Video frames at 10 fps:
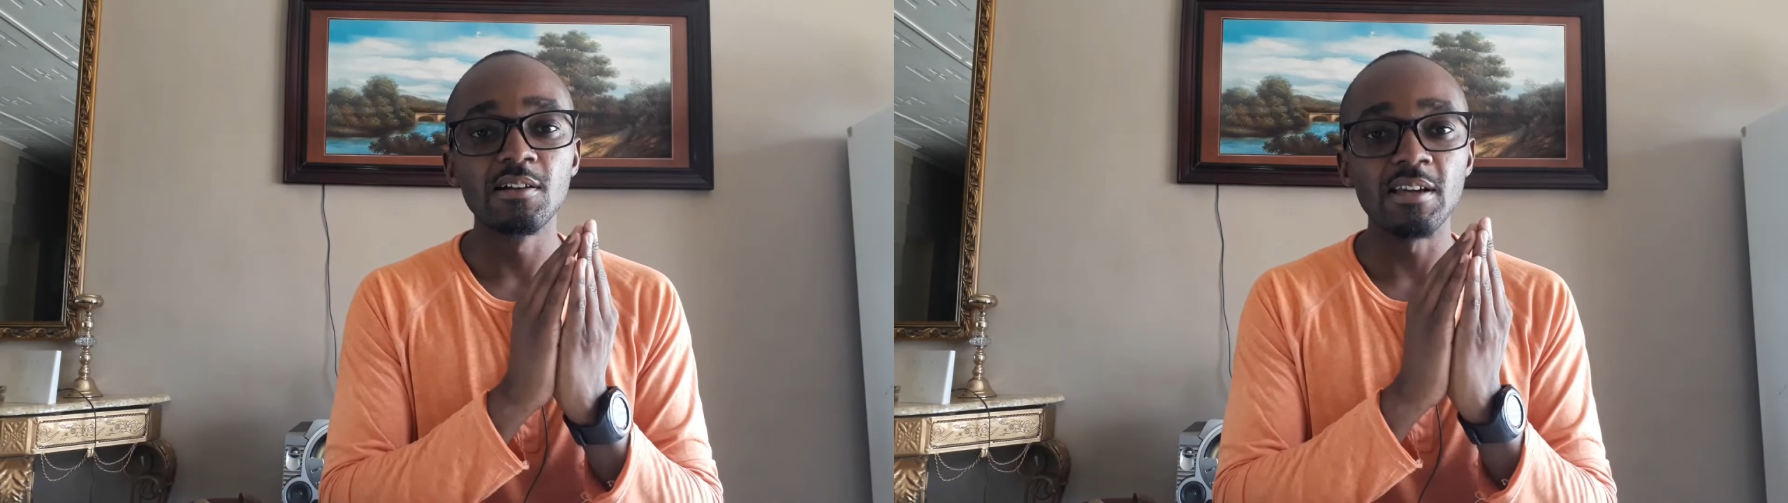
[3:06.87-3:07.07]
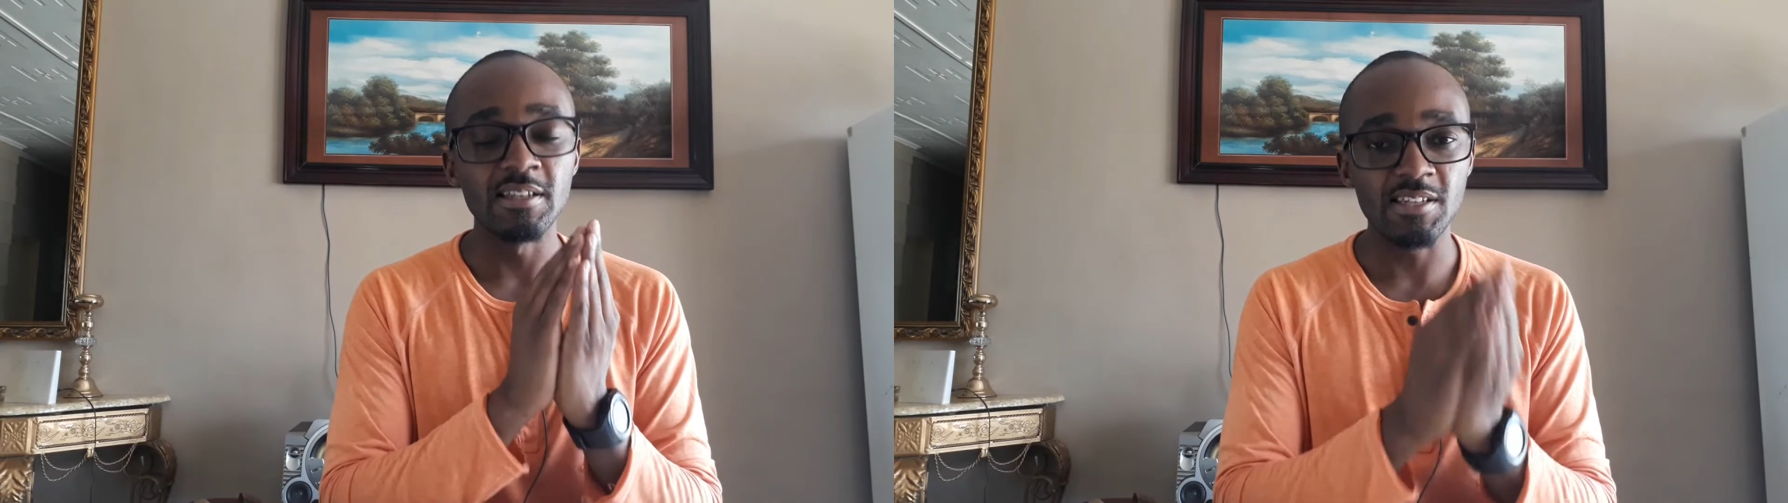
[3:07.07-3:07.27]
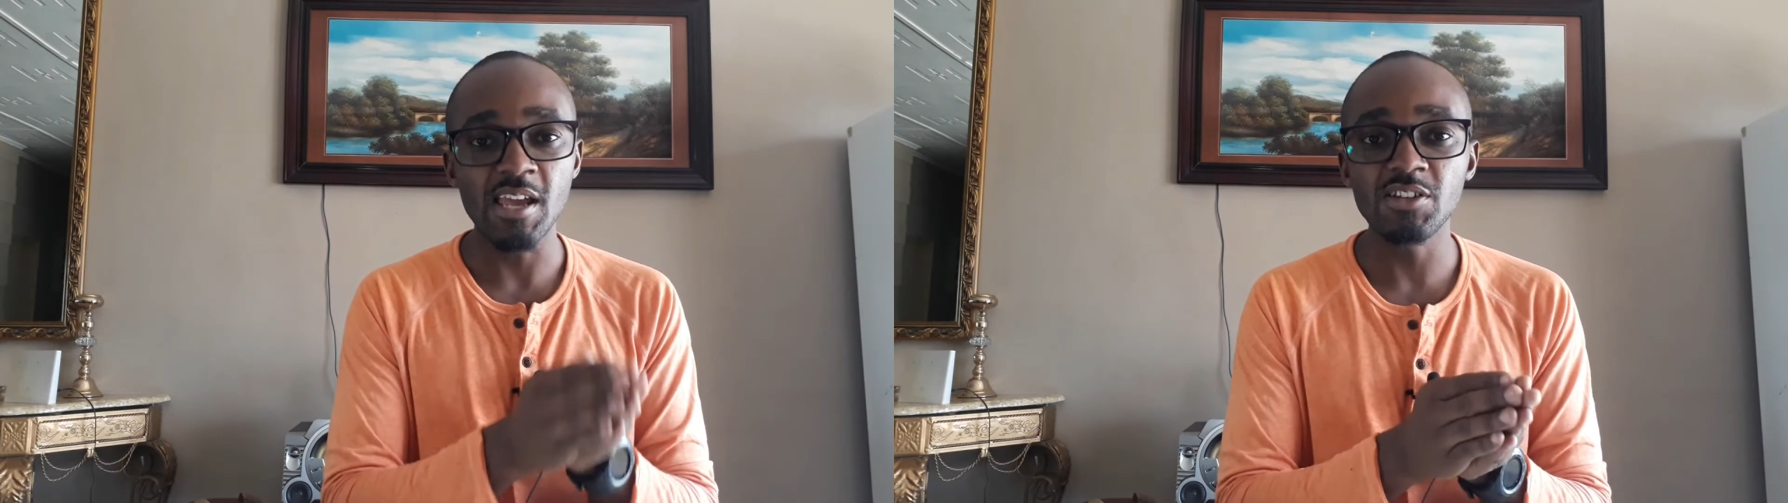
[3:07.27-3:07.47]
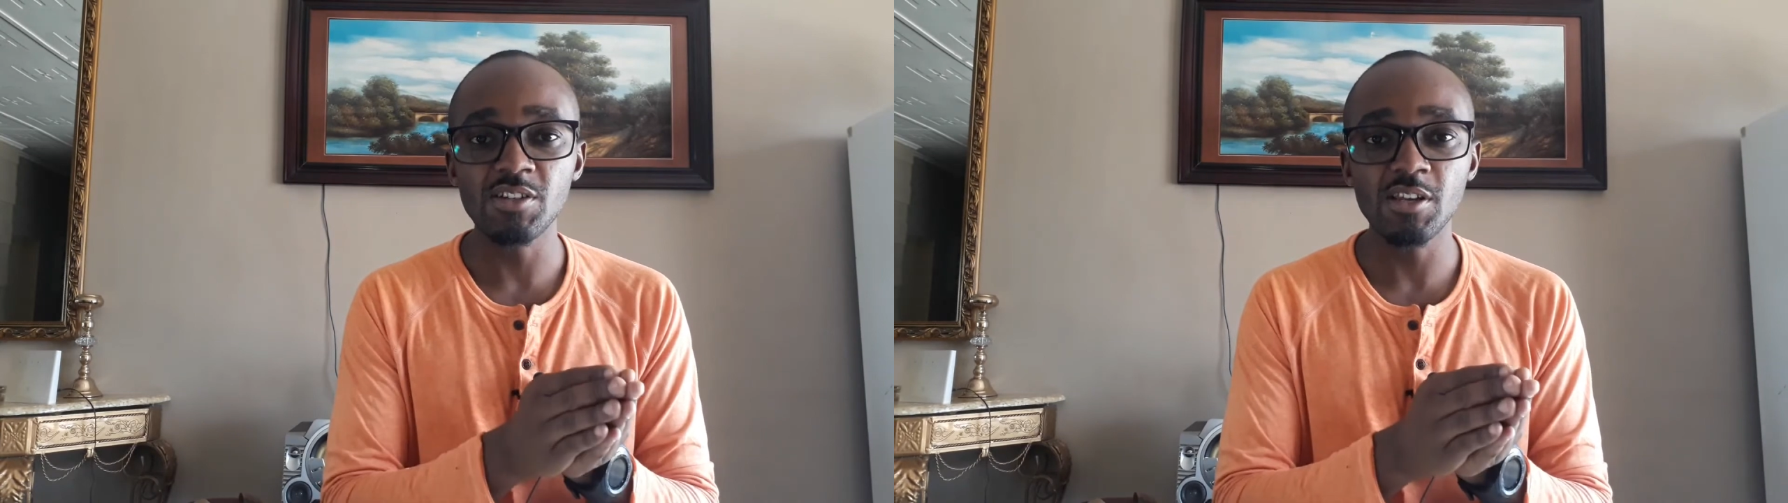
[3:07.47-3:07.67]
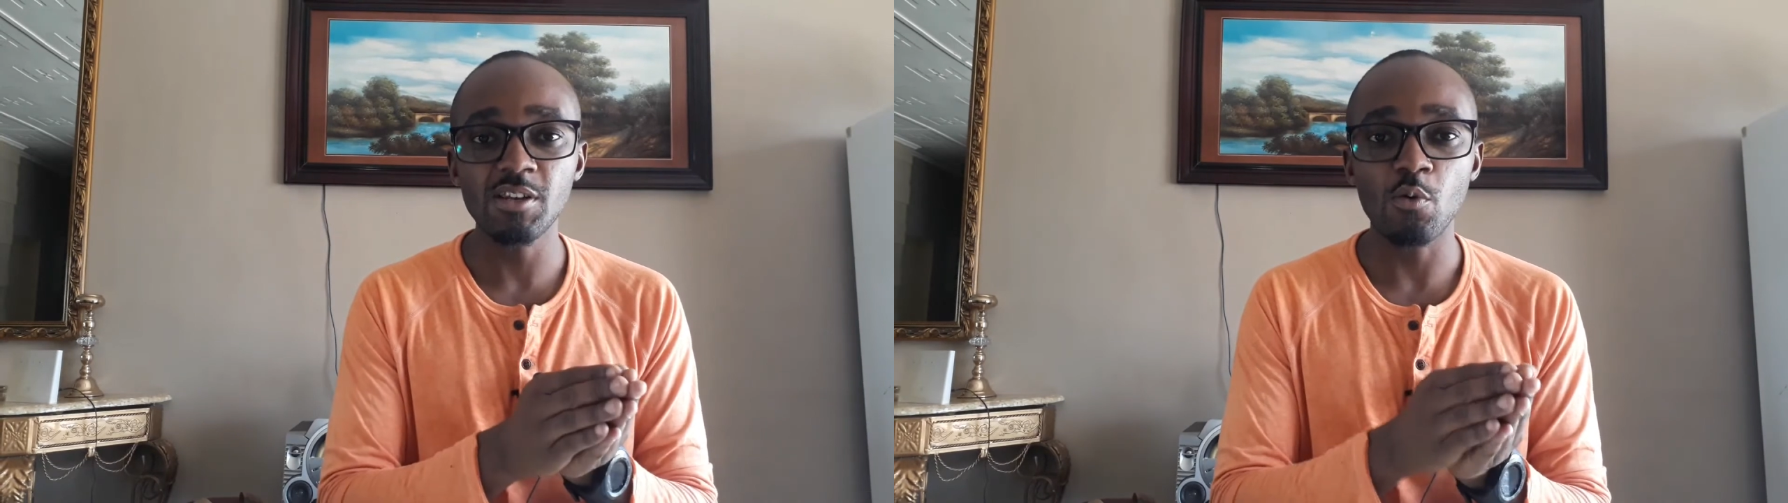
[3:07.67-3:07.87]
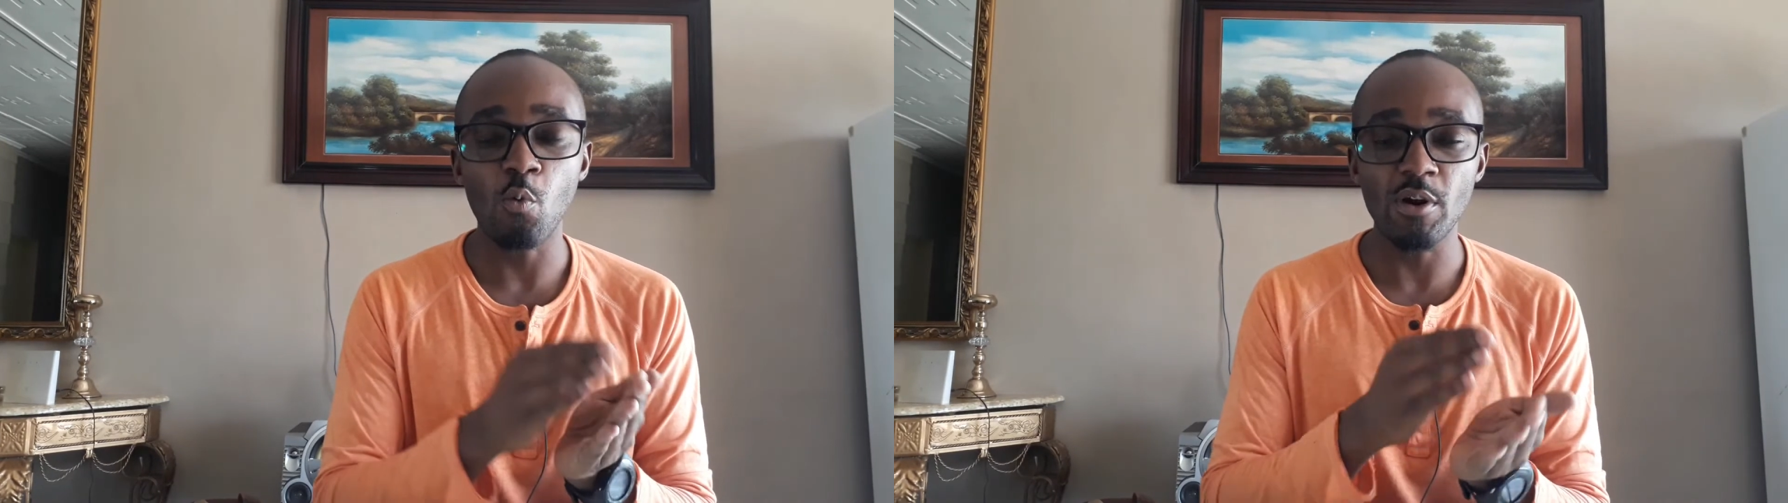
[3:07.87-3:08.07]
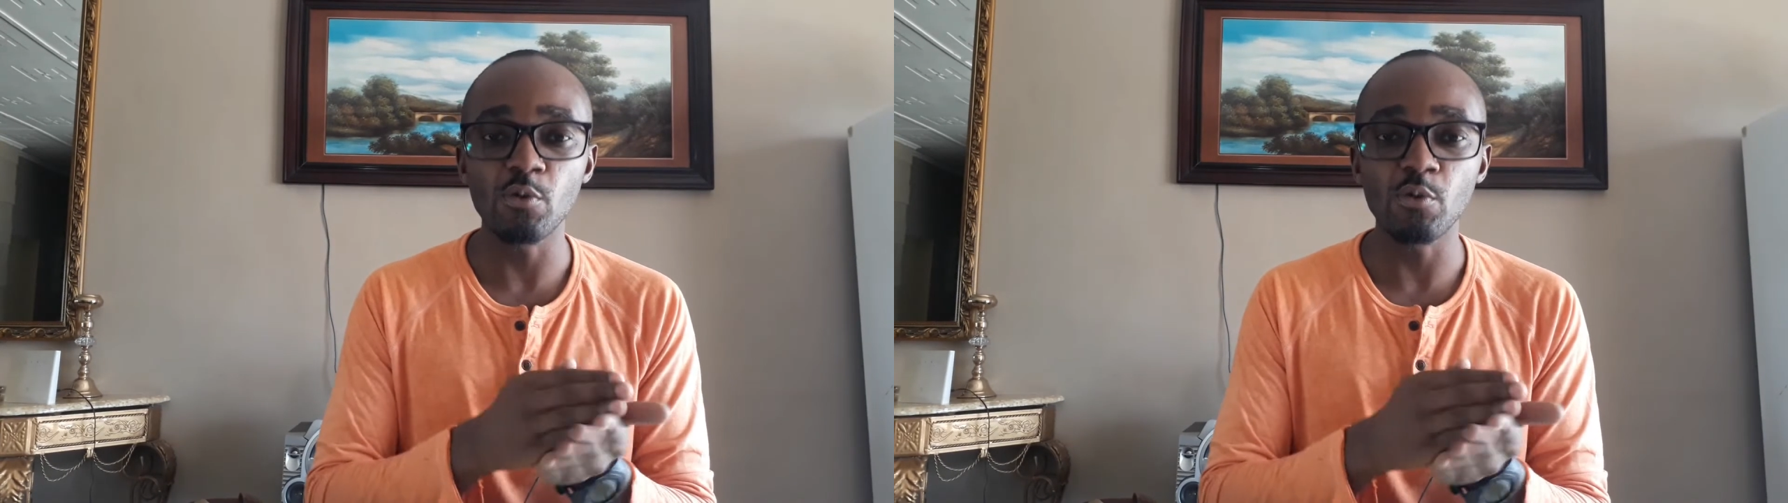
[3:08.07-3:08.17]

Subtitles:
intention when